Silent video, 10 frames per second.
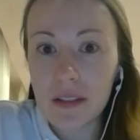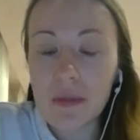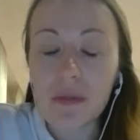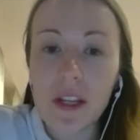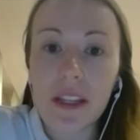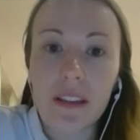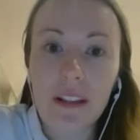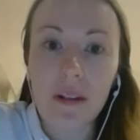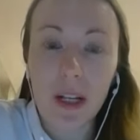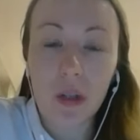different
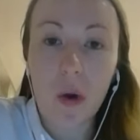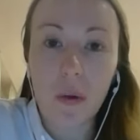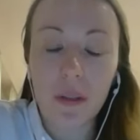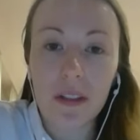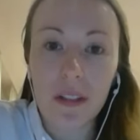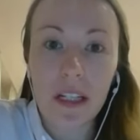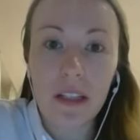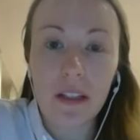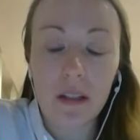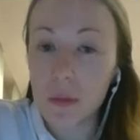right holder
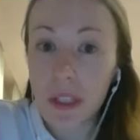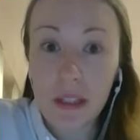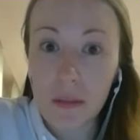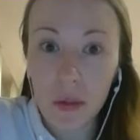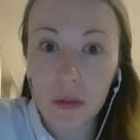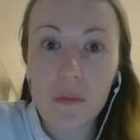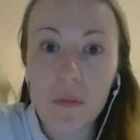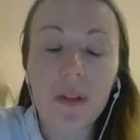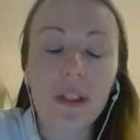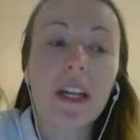within the
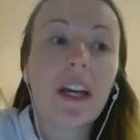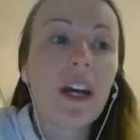motorsport.